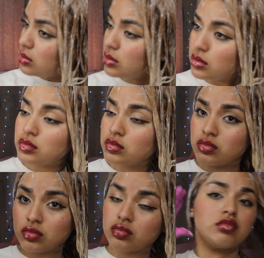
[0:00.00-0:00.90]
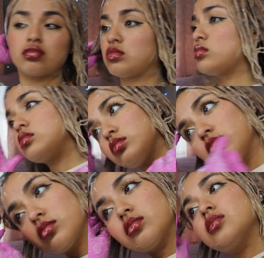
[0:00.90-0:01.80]
tip as well is you
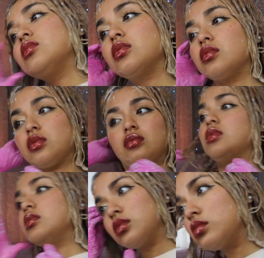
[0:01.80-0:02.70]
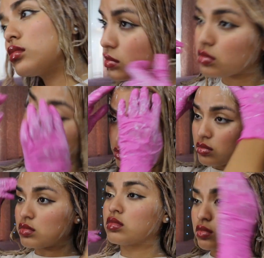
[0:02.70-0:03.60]
can also check the
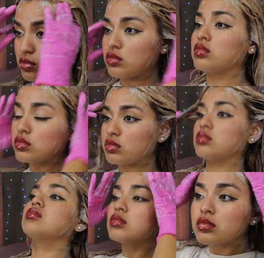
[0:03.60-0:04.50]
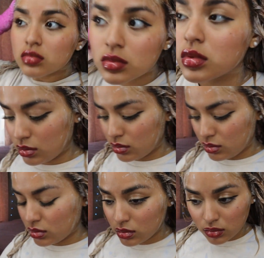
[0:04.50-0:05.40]
elasticity of your hair by like
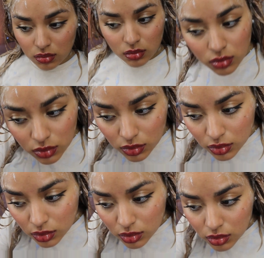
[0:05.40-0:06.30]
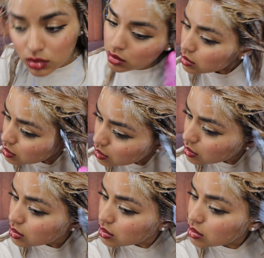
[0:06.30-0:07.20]
pulling it a little bit on the
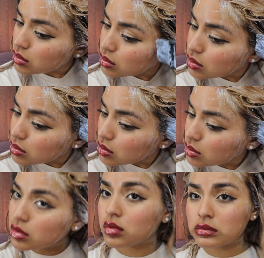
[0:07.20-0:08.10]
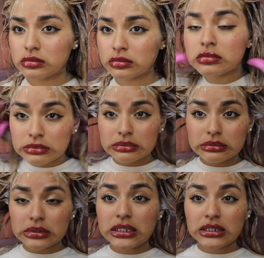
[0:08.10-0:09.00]
end, see how much
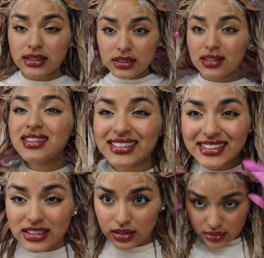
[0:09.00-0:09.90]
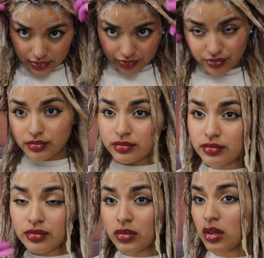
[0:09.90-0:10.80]
it's processing and how
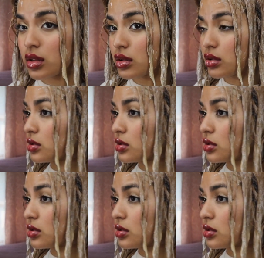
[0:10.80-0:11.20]
much it can